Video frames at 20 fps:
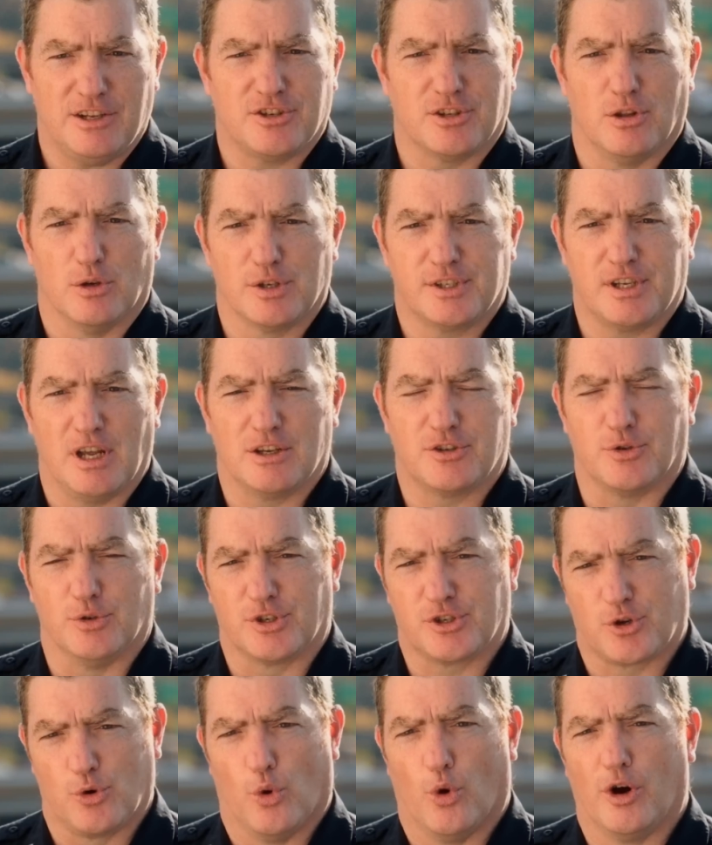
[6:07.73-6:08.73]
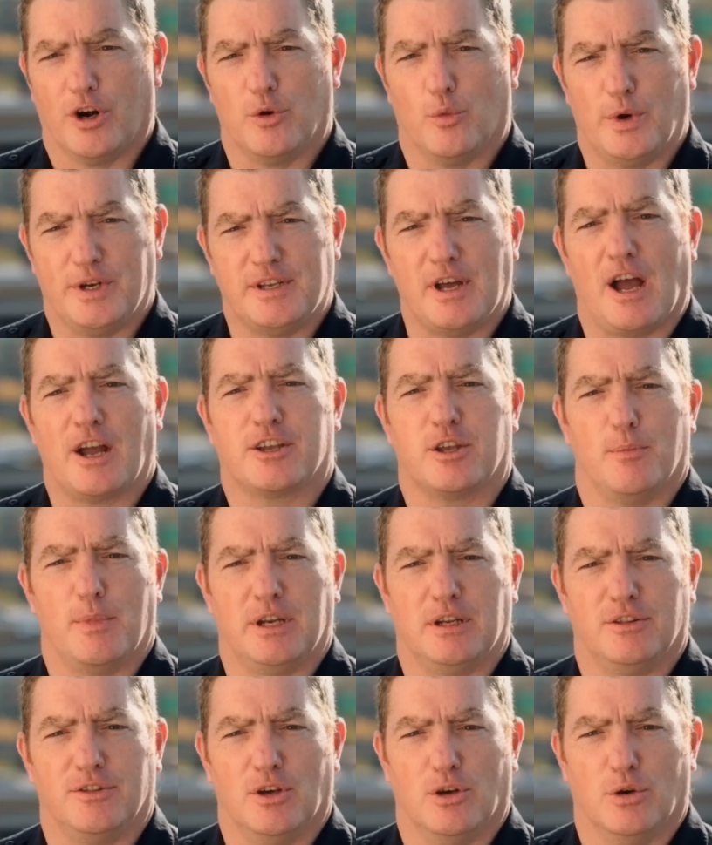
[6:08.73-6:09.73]
Each of those tests are scored and we
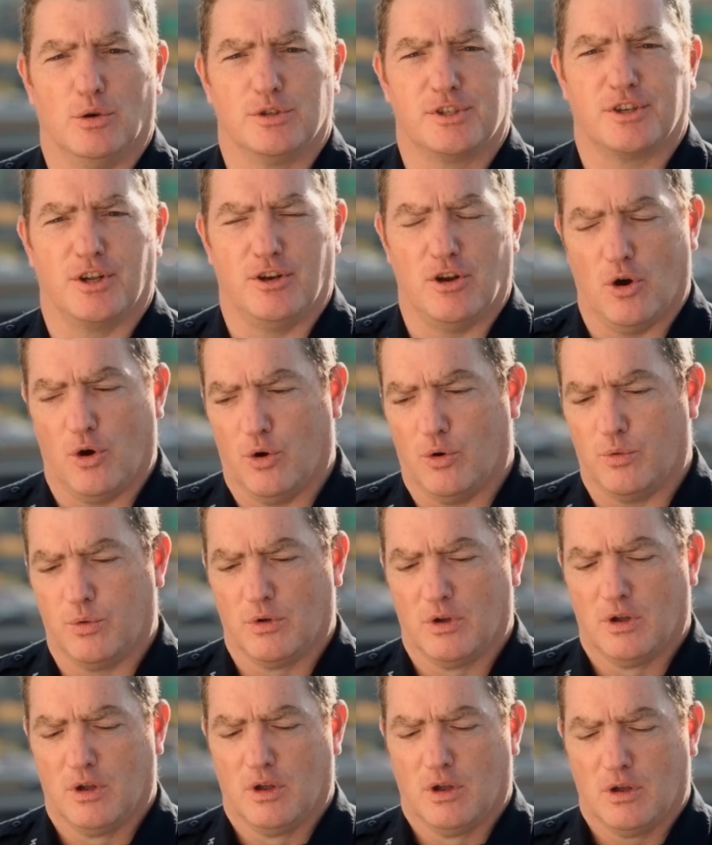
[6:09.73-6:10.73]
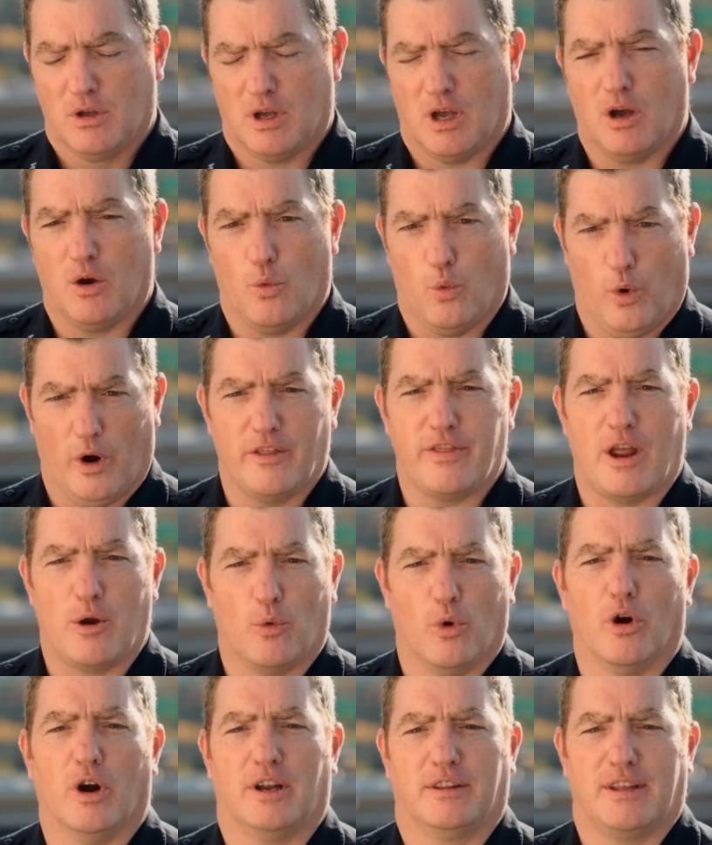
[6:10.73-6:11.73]
documented those to know where they
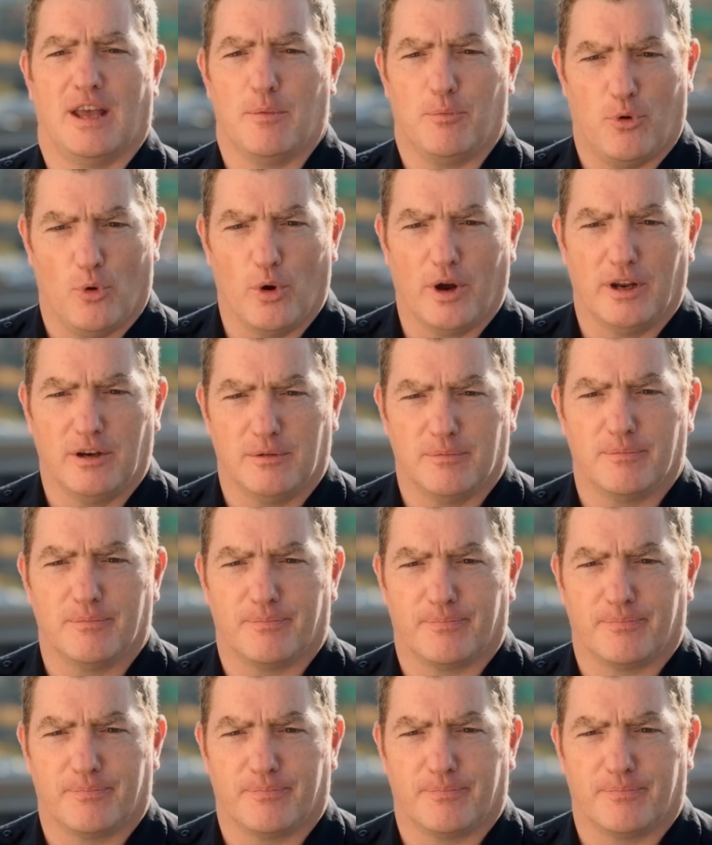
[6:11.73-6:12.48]
were at that point.